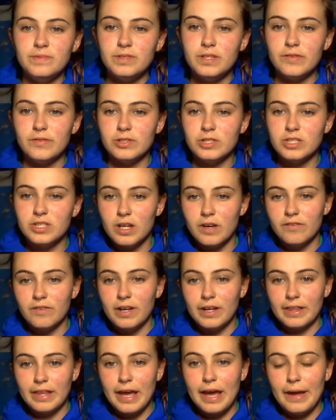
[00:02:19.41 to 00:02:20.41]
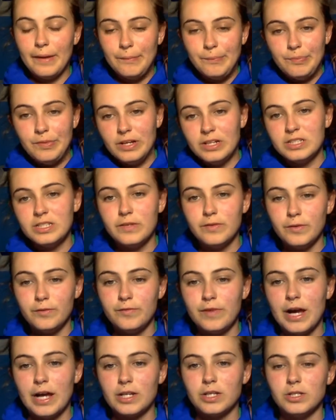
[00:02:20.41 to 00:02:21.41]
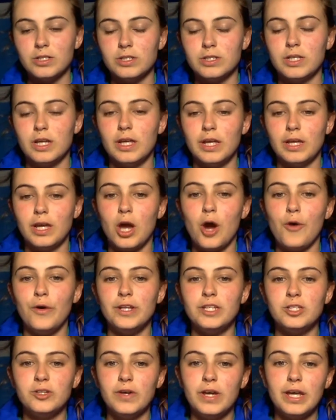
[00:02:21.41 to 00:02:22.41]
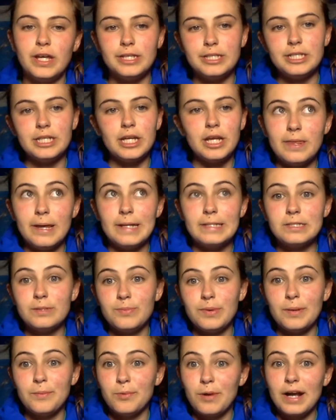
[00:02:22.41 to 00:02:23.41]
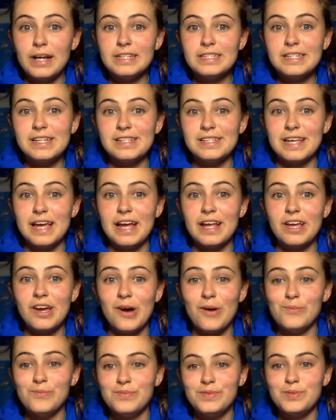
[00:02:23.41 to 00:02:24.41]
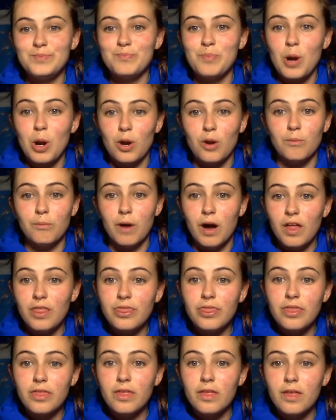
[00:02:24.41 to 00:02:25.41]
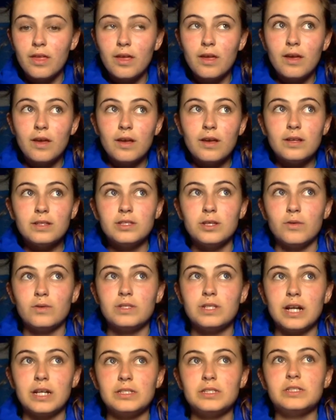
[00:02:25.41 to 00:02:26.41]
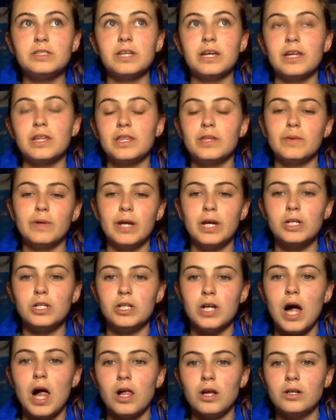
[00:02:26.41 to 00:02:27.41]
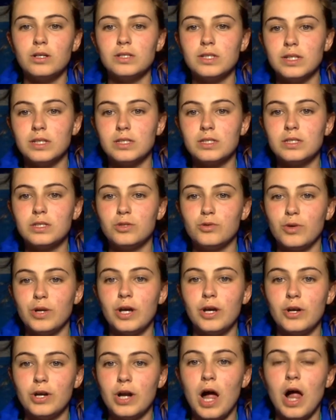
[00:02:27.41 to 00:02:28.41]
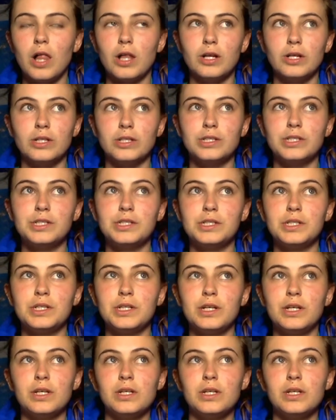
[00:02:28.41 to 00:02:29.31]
different stuff like that. There's different factors that like go into it. That's a big price because that comes per month. So it's not just like three hundred dollars; it's three hundred dollars